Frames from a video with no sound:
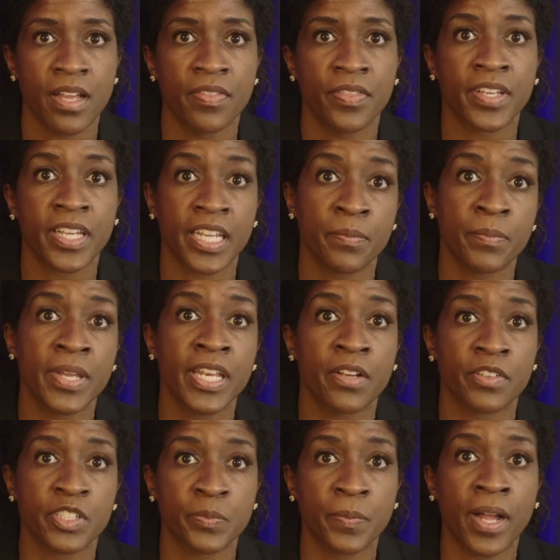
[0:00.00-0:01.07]
The competing
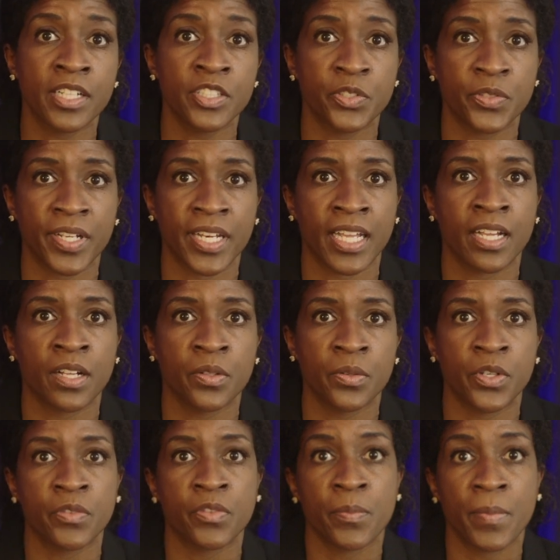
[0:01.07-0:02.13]
response training
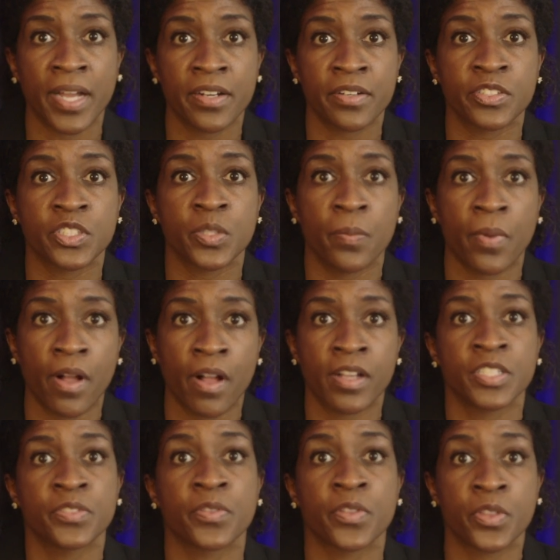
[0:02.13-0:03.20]
included reminders to
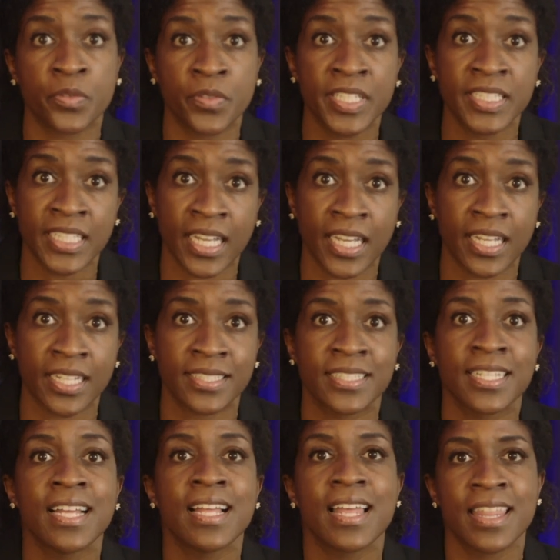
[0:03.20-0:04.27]
pause for three seconds,
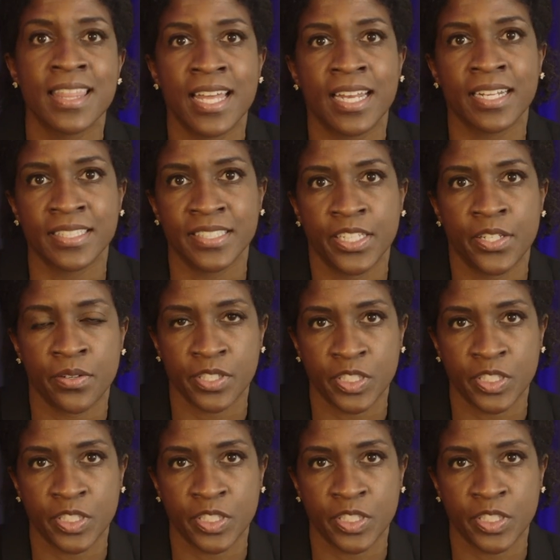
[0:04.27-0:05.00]
then continue to